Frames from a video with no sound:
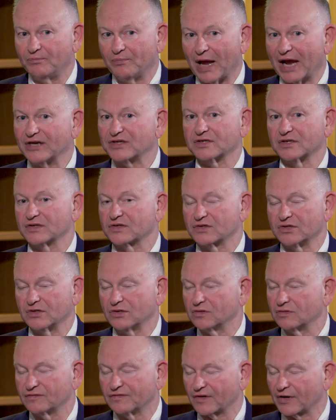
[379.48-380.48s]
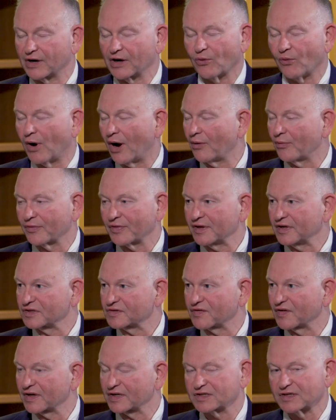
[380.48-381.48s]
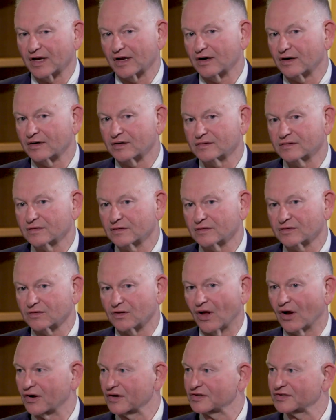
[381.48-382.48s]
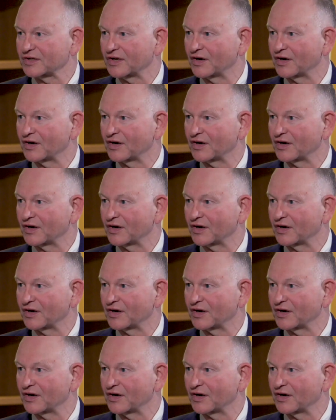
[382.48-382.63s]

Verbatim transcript: patients do very well with these fixators as long as